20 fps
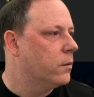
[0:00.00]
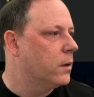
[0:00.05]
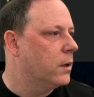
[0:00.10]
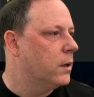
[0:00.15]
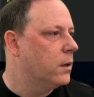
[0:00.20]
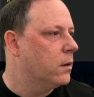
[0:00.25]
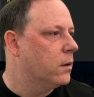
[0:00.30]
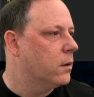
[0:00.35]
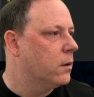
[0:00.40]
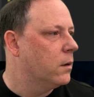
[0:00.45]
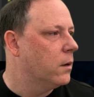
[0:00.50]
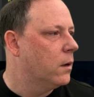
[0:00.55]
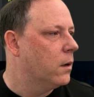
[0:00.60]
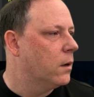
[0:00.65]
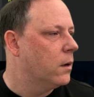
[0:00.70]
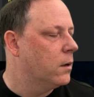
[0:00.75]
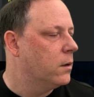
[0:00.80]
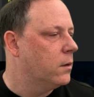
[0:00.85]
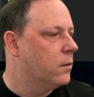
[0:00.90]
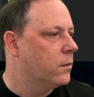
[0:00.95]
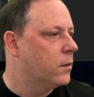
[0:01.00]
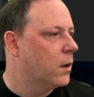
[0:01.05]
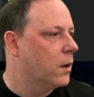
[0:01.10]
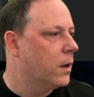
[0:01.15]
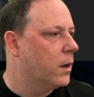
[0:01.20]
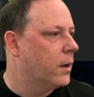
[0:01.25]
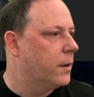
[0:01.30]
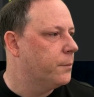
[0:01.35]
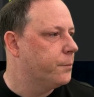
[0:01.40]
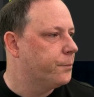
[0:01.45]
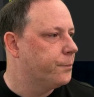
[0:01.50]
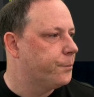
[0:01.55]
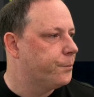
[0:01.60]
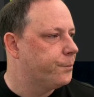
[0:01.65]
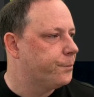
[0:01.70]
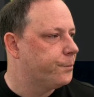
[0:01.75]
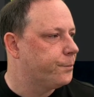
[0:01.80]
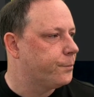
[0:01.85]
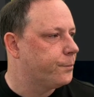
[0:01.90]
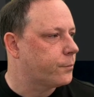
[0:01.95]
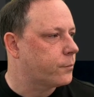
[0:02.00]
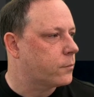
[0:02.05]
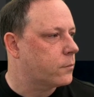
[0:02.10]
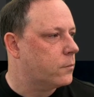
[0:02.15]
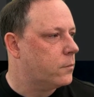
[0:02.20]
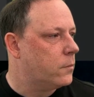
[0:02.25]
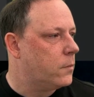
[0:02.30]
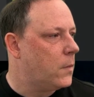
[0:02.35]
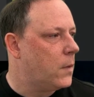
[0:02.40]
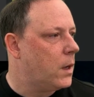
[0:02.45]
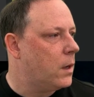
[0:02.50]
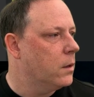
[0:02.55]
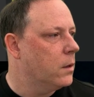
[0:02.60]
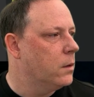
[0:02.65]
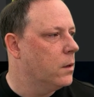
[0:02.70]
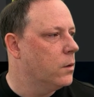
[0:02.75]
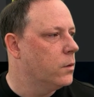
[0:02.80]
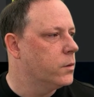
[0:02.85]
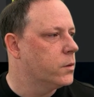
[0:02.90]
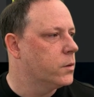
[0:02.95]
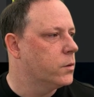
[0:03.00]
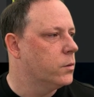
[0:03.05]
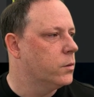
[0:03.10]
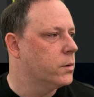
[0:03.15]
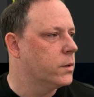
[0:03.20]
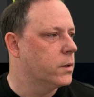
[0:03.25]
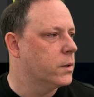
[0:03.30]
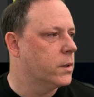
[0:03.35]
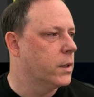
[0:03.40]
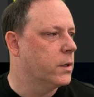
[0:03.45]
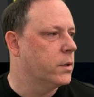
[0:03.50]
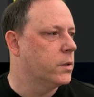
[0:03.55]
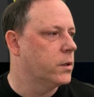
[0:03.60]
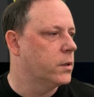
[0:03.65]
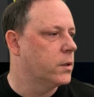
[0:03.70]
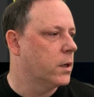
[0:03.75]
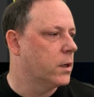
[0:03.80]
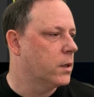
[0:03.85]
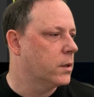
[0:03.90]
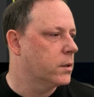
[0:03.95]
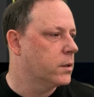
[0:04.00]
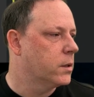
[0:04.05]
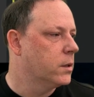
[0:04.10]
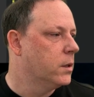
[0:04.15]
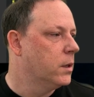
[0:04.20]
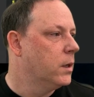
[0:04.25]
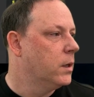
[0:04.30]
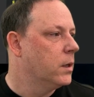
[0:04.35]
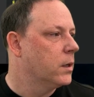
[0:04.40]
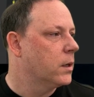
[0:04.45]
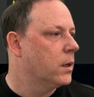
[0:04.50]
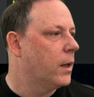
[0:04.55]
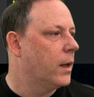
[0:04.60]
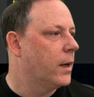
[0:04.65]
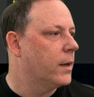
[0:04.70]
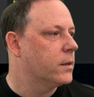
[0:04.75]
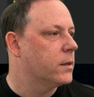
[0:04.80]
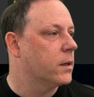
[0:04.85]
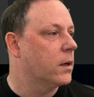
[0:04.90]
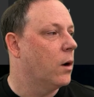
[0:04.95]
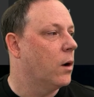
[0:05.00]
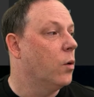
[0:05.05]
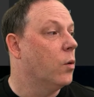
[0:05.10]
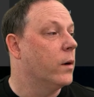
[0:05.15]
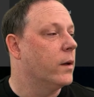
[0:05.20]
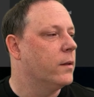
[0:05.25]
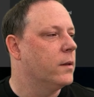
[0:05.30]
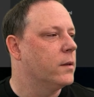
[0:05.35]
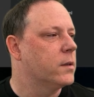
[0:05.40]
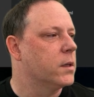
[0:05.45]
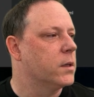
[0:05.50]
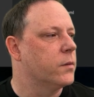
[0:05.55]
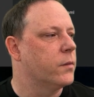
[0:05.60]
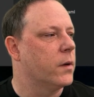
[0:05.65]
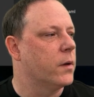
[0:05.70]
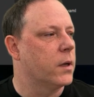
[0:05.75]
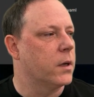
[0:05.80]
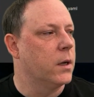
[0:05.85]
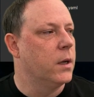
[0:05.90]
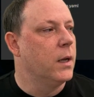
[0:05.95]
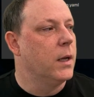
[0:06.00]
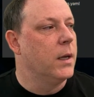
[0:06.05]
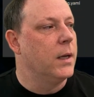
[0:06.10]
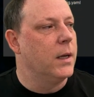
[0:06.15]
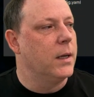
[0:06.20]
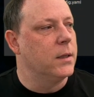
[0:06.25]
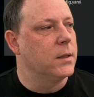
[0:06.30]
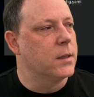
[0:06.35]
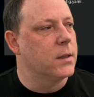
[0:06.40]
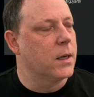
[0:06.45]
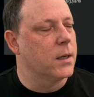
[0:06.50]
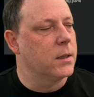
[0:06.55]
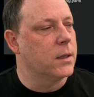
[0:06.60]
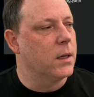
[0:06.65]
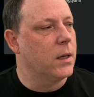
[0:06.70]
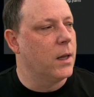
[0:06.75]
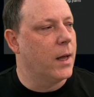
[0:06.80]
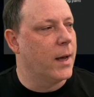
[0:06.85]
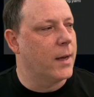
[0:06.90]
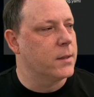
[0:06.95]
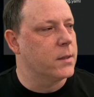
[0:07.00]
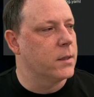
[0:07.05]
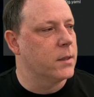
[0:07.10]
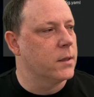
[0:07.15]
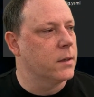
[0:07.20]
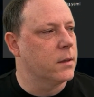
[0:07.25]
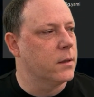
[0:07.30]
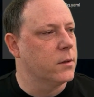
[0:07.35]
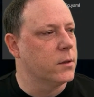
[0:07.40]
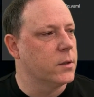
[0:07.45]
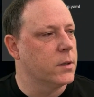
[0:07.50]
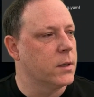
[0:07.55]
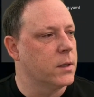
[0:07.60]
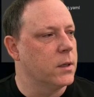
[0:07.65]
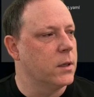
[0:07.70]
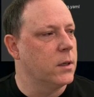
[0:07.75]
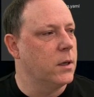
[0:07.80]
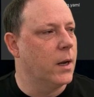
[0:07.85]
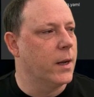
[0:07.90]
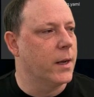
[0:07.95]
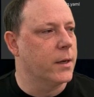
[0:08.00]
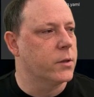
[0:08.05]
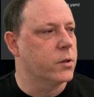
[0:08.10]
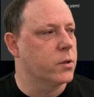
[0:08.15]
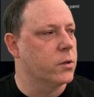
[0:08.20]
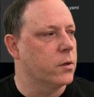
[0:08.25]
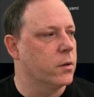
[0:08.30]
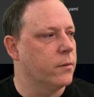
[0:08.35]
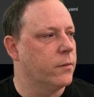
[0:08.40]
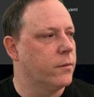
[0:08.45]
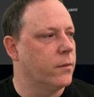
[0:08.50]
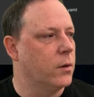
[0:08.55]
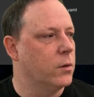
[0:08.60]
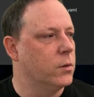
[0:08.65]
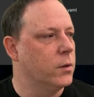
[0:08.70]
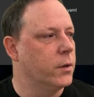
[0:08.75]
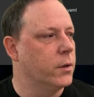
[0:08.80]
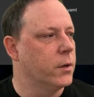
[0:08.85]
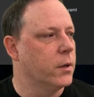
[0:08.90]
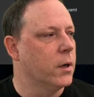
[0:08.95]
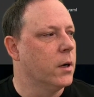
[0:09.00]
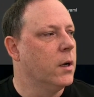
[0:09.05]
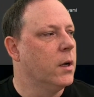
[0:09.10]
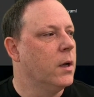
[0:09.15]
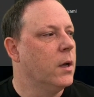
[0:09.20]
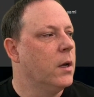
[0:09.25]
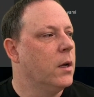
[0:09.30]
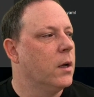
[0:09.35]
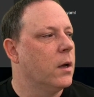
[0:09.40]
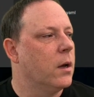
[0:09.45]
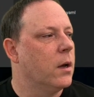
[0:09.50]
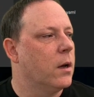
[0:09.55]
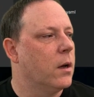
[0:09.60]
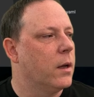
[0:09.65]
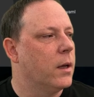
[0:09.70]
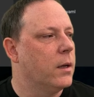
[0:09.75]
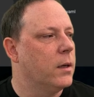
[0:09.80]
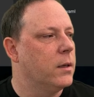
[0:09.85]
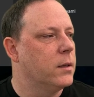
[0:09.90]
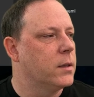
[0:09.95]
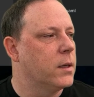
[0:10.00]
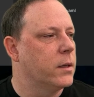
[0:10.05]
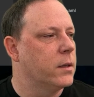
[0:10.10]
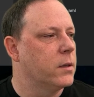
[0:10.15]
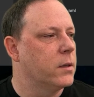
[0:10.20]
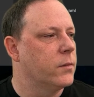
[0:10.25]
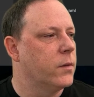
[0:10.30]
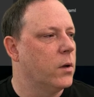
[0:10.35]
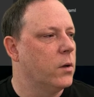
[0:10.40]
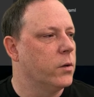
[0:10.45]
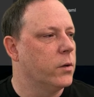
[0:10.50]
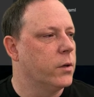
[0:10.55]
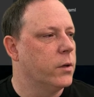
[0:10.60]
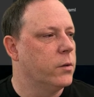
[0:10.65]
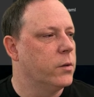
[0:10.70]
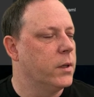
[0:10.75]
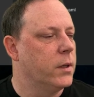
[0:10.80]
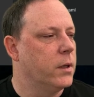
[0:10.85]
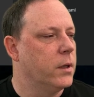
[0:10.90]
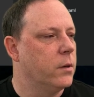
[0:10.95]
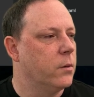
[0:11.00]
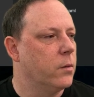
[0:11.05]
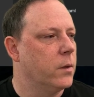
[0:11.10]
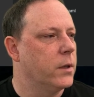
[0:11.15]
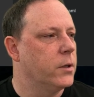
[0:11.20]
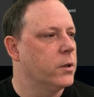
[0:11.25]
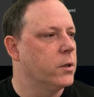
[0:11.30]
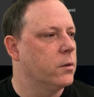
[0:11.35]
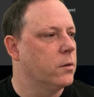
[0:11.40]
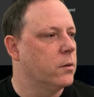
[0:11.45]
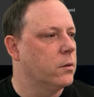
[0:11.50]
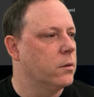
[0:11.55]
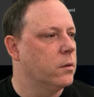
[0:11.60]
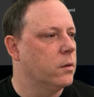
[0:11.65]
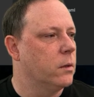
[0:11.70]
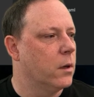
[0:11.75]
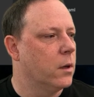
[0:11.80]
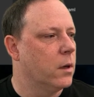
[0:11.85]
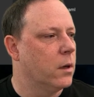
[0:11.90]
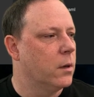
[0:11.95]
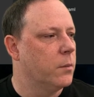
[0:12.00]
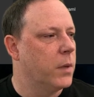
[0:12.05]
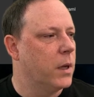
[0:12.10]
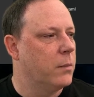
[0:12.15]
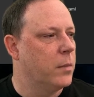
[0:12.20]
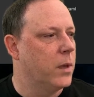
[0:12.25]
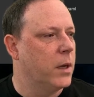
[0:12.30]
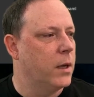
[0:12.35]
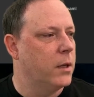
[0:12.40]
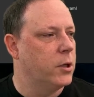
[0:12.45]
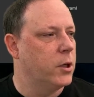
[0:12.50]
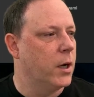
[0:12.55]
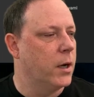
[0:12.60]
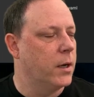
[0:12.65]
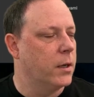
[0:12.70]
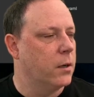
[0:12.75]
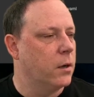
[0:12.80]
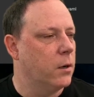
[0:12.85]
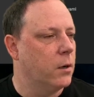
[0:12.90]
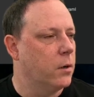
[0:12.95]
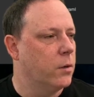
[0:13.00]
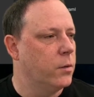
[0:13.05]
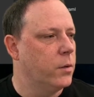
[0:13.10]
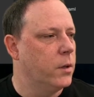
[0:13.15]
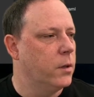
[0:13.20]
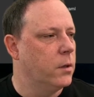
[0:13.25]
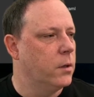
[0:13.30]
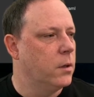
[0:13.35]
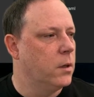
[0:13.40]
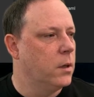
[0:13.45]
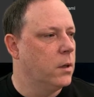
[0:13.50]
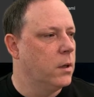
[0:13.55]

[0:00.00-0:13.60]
over here. You've got nodes, tools, extensions, docs, classic. Oh, and this is fun. Inside classic, there's this little extra folder. And inside this folder, you see the original BabyAGI code.